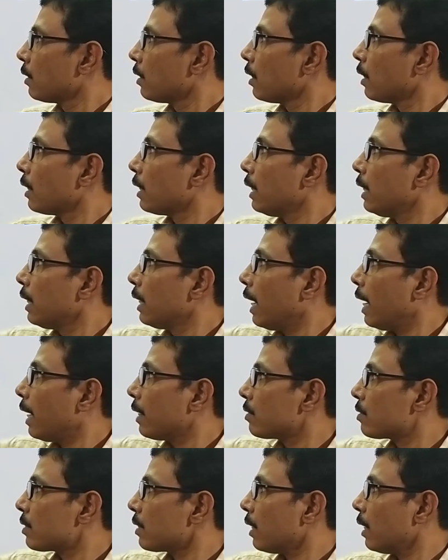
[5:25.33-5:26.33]
he
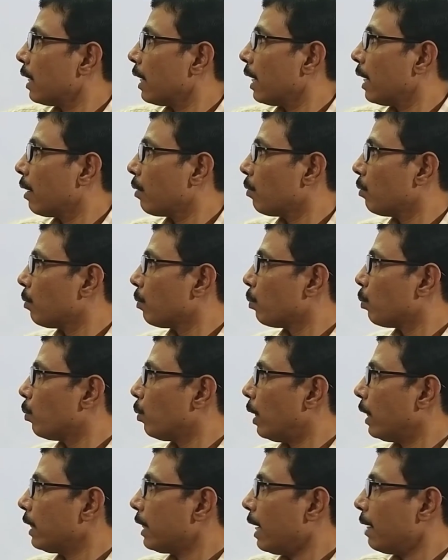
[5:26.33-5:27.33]
has
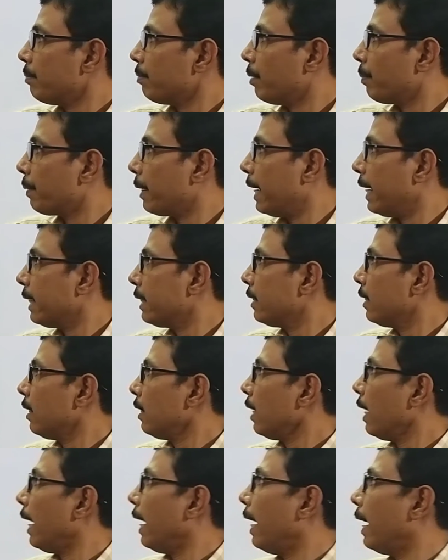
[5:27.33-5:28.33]
one type of
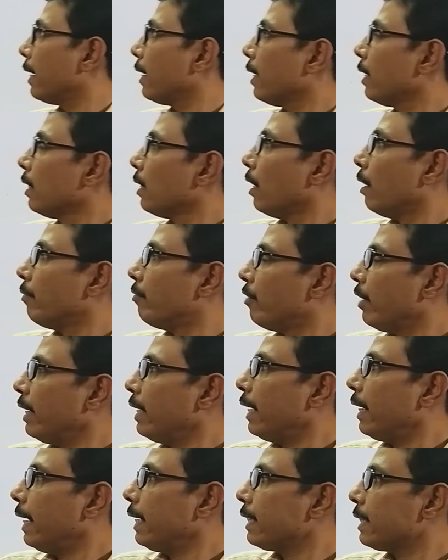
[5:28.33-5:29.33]
character, and
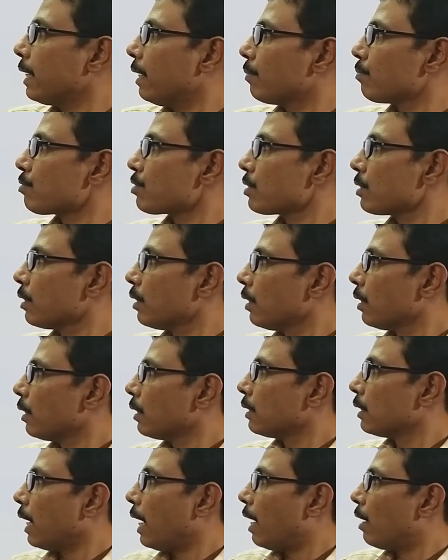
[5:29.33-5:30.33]
when night comes,
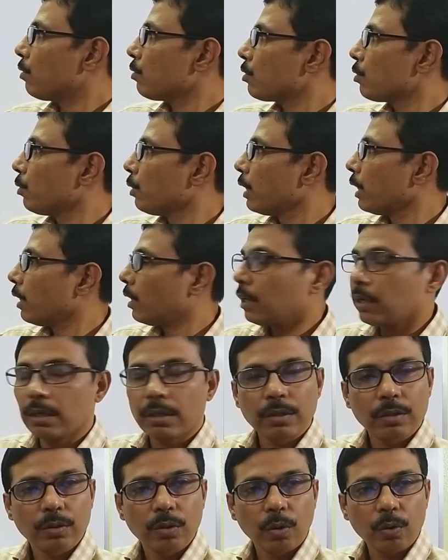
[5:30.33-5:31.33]
he
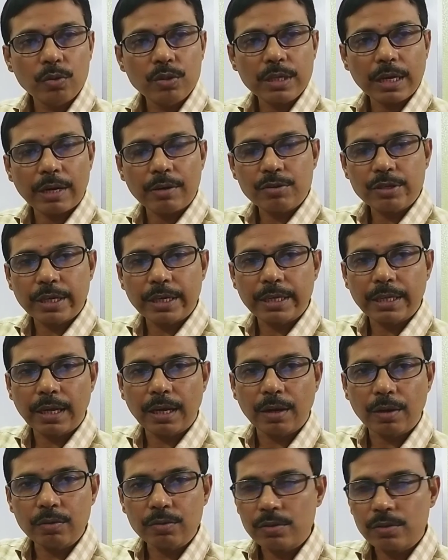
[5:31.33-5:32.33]
goes outside
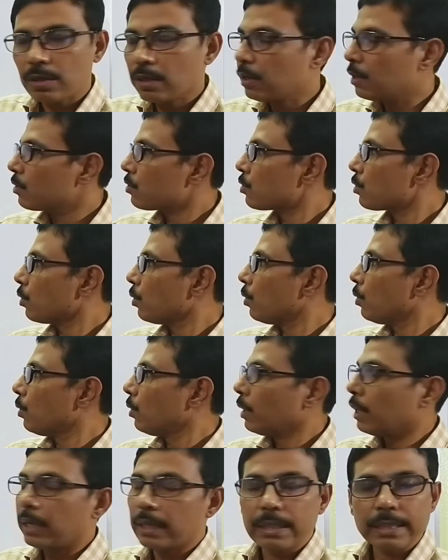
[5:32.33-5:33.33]
the house,
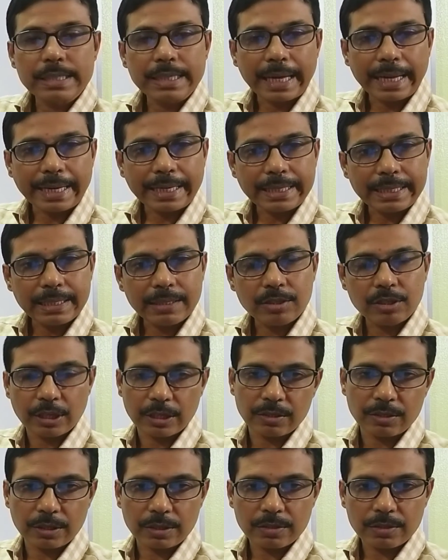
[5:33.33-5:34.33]
so his character
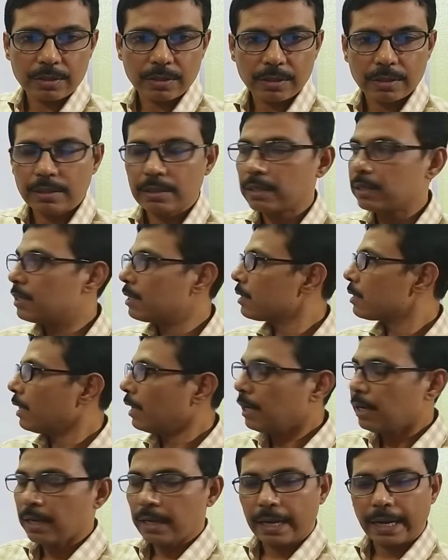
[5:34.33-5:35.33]
changes. This is
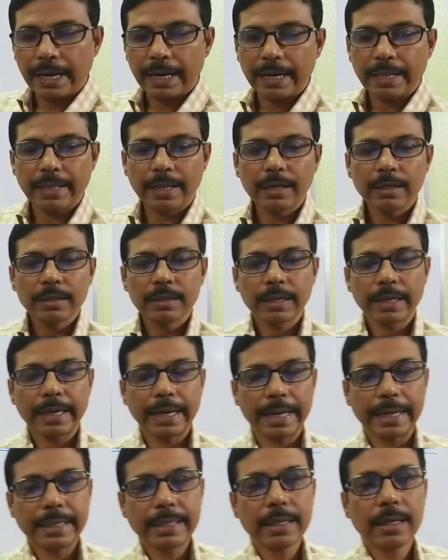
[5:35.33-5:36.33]
the another
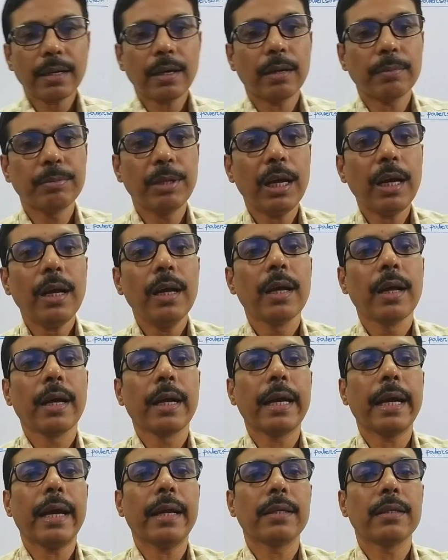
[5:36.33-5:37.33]
character of the
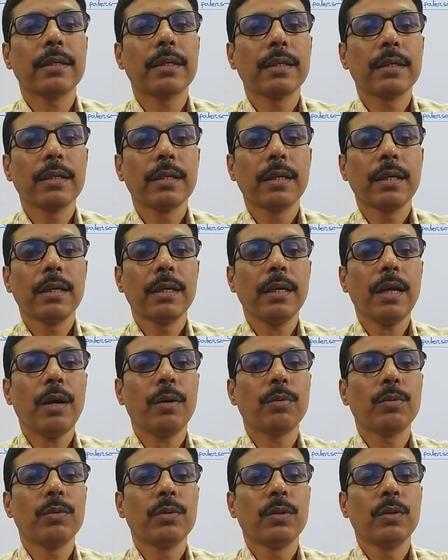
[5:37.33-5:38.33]
cat.
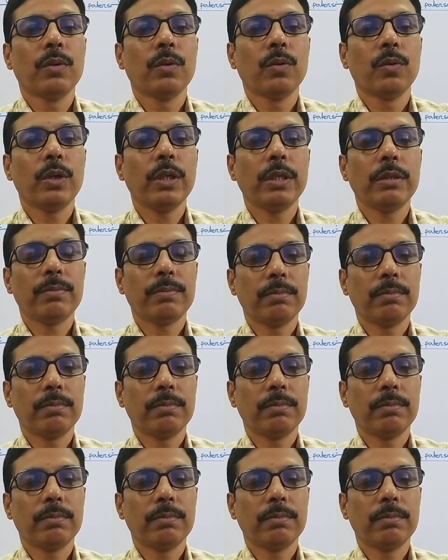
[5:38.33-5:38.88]
Now we